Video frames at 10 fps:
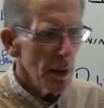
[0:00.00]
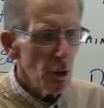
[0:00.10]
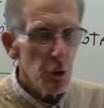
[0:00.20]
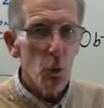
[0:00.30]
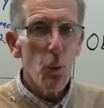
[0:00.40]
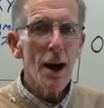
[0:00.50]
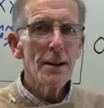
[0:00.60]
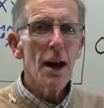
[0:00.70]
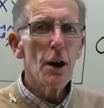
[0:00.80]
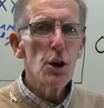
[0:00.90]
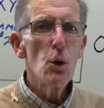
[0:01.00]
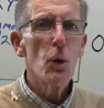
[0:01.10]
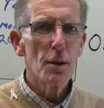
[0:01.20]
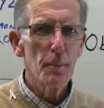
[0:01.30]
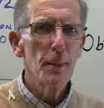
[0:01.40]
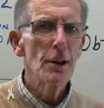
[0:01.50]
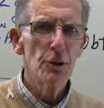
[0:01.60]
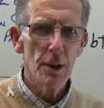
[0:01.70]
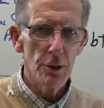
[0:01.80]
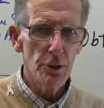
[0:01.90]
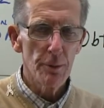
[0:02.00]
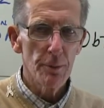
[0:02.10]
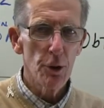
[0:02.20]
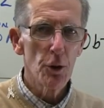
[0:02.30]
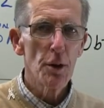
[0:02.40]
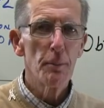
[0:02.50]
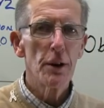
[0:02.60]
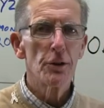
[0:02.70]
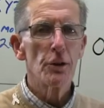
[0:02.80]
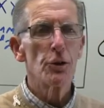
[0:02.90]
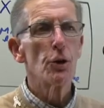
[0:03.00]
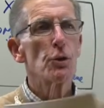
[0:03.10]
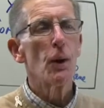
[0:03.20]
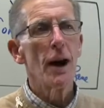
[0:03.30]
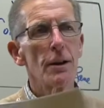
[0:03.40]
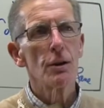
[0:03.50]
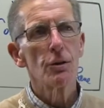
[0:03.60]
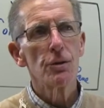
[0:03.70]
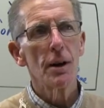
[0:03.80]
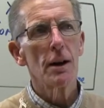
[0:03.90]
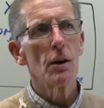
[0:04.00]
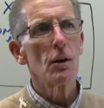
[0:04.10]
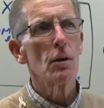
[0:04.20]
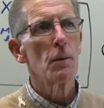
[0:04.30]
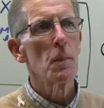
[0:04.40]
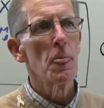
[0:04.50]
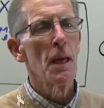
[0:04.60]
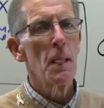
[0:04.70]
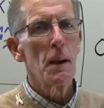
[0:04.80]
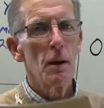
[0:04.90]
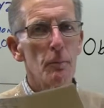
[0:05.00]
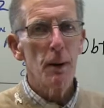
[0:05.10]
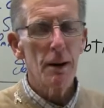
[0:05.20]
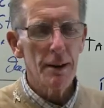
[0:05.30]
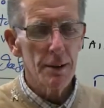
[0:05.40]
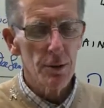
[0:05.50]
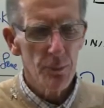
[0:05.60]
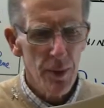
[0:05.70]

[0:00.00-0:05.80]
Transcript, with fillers: So right now you are the business. You're the business. You're trying to sell bonds.